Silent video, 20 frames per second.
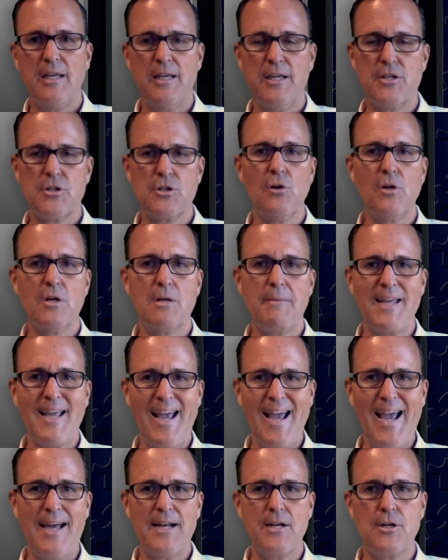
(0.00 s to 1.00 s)
is going to be
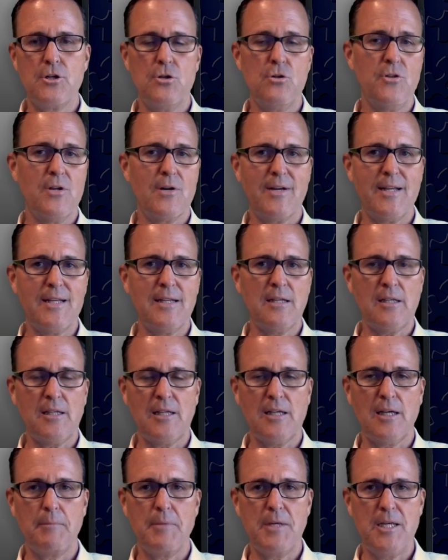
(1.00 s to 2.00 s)
added to their
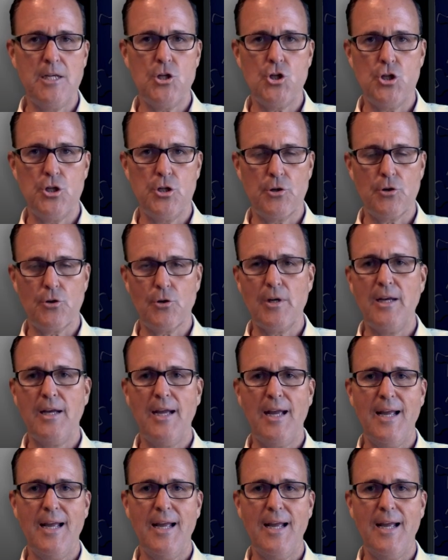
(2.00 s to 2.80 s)
income each year,